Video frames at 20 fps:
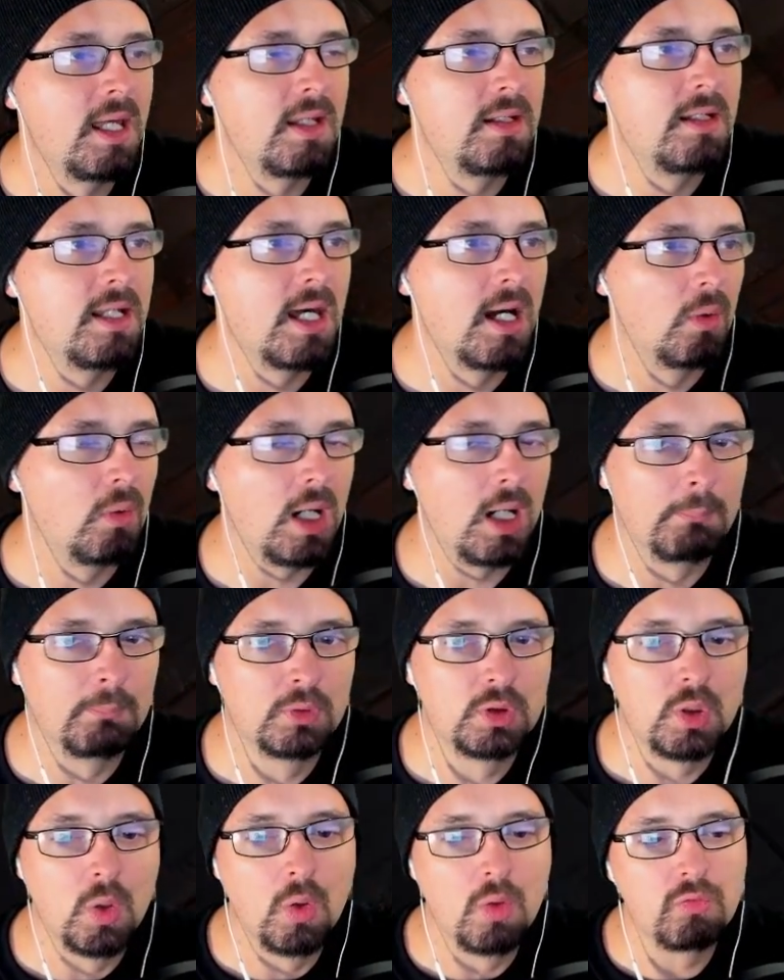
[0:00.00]
Now, I'm
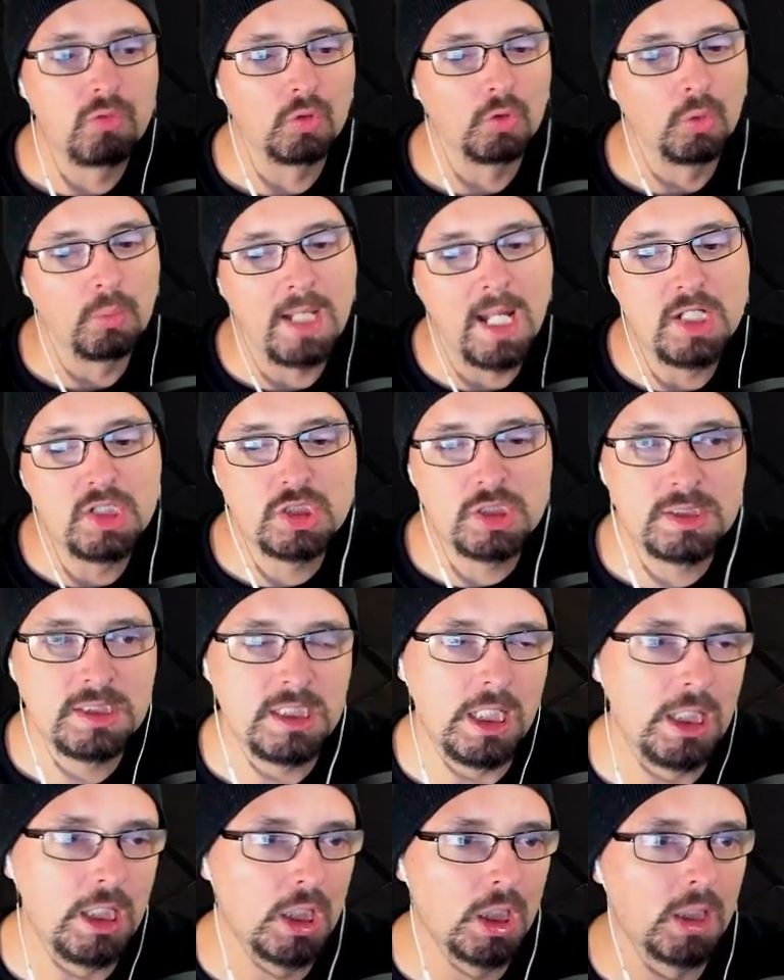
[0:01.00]
going to go over location,
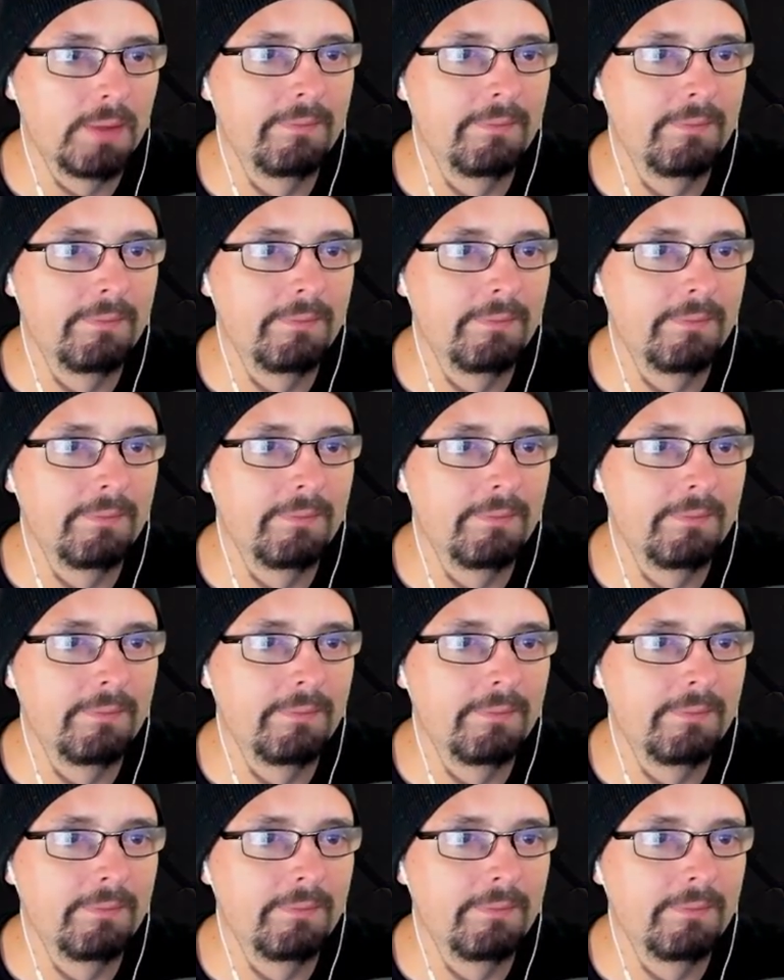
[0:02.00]
gear,